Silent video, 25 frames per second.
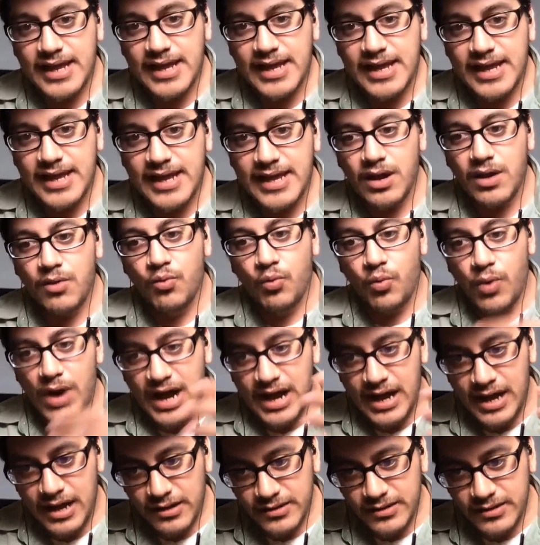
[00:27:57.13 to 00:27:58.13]

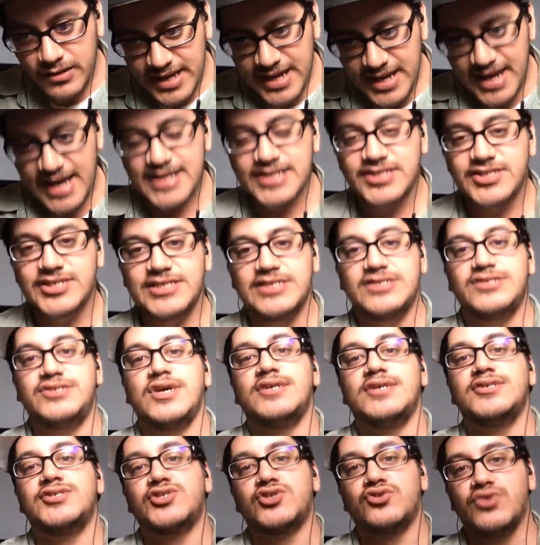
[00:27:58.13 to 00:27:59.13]
while, yes, it does
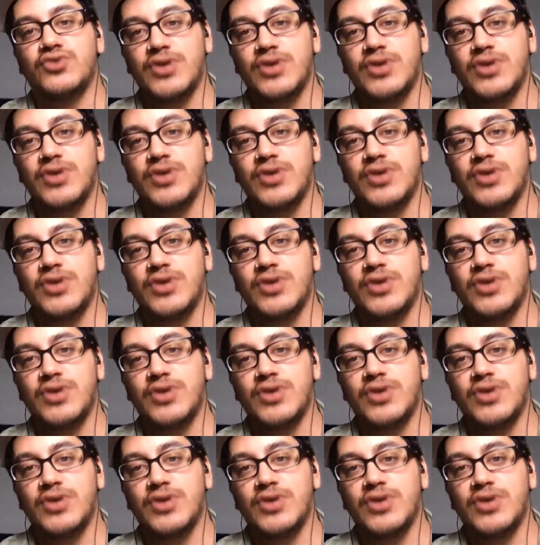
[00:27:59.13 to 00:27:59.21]
create a